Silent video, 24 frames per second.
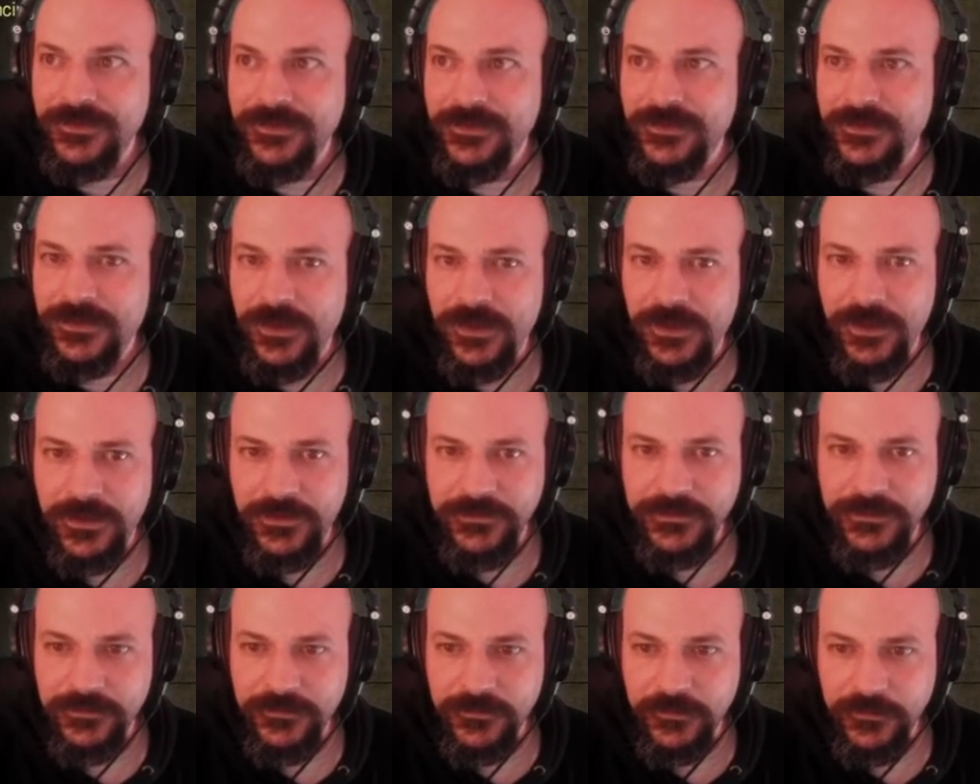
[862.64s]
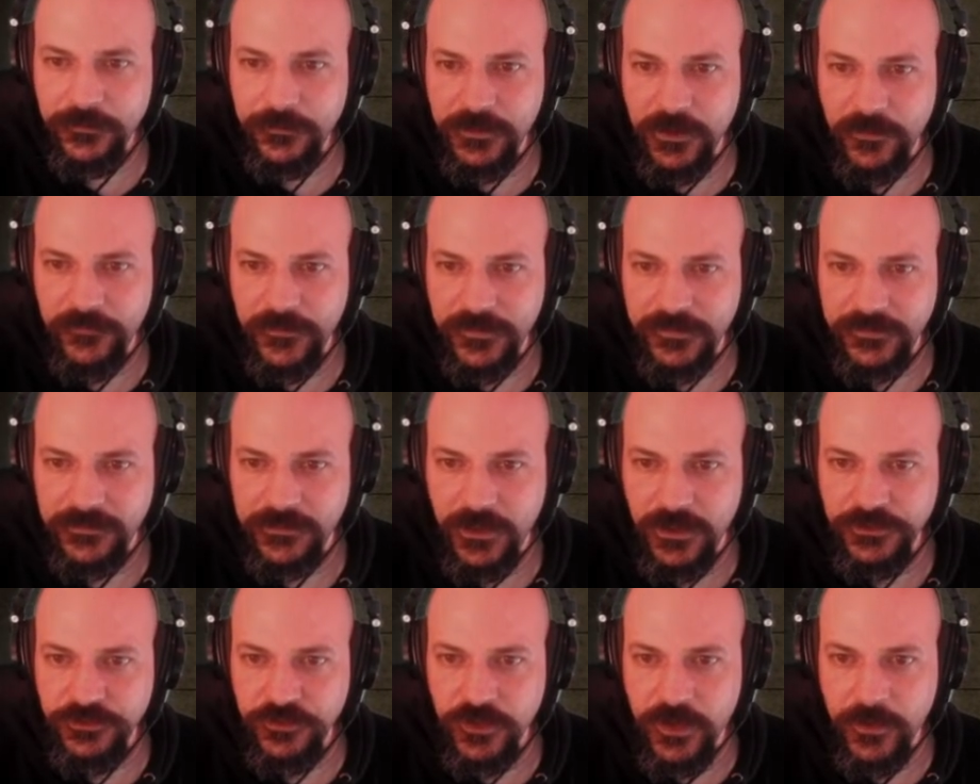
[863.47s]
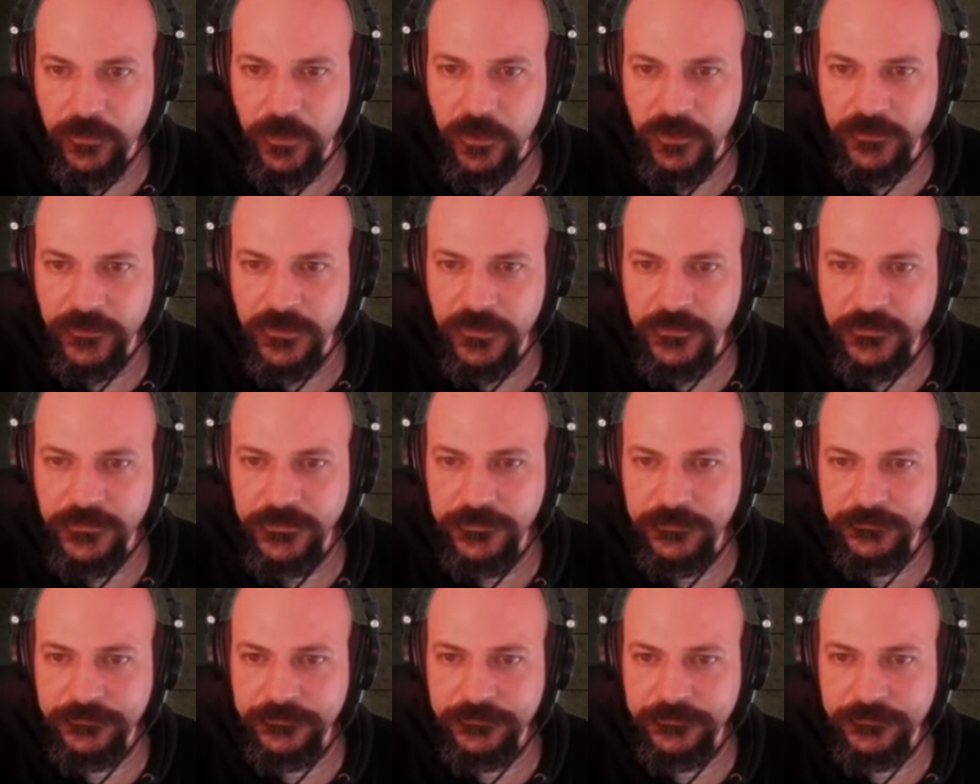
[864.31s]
And we'll go for these Lion Tribe warriors.